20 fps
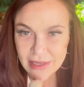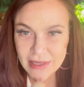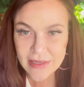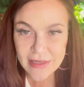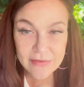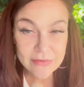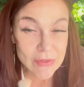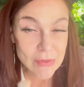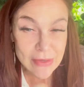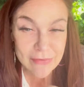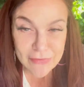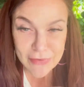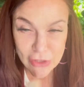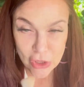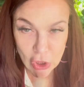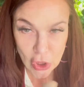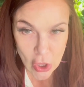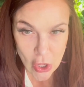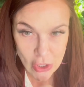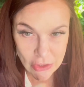If you have a
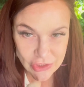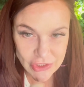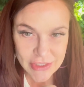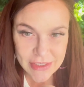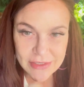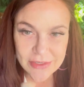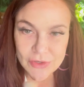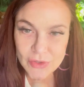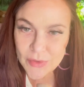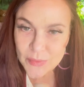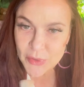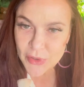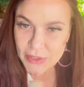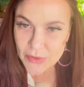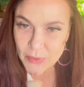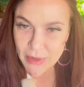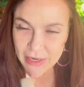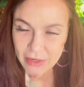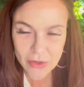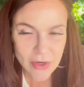long chin, you can put it
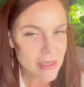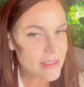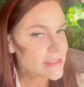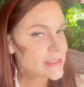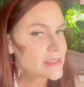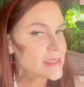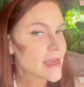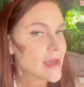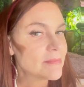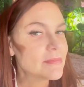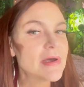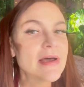right across the top.